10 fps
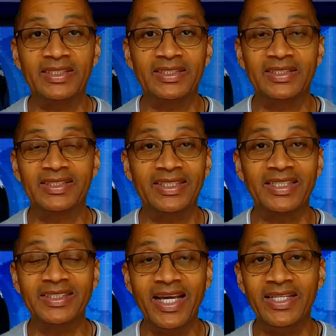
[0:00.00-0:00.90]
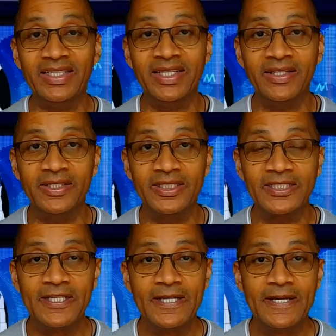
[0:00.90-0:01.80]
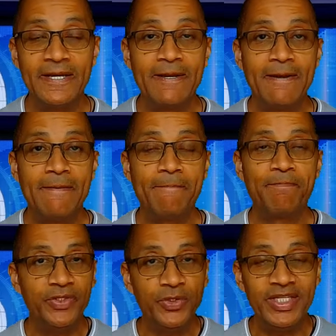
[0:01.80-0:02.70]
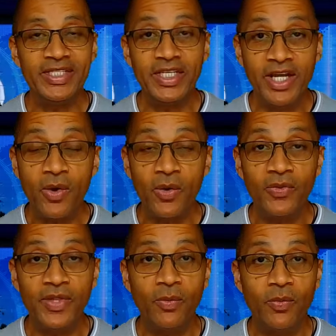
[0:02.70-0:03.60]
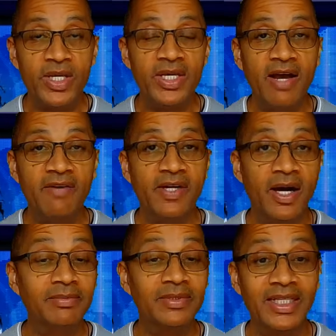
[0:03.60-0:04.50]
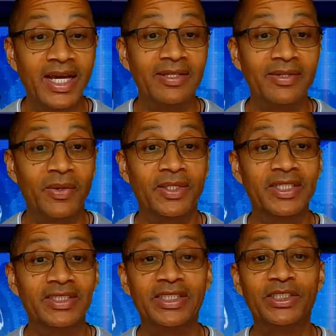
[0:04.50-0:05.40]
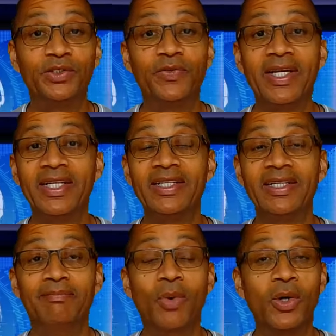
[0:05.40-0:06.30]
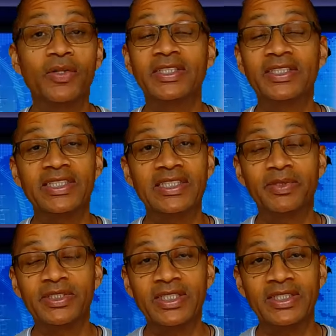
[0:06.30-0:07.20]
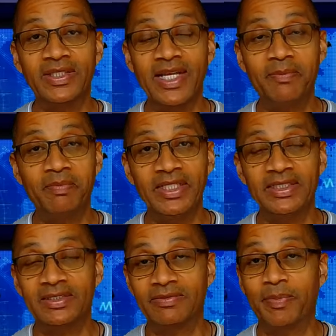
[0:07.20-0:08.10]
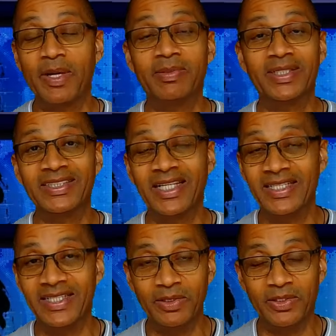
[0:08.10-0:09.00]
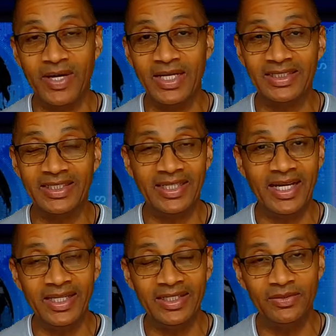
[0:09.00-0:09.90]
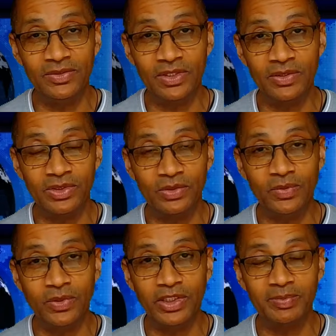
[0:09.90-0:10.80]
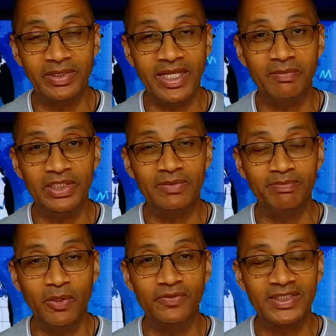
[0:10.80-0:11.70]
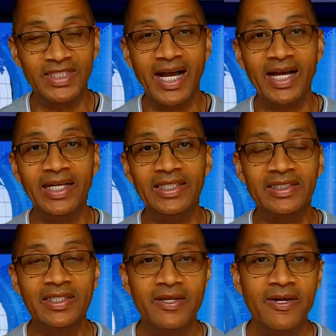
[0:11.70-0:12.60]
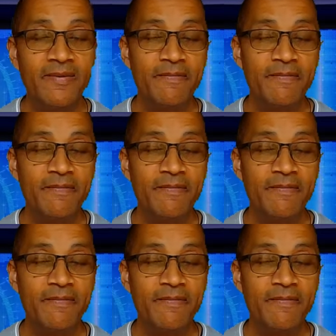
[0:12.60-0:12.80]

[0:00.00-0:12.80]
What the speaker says: past 6-8 years, you need to know that we have come together on this issue right here, more than 60%. So that means Republicans and Democrats. Again, I hate using those two words, but that means both sides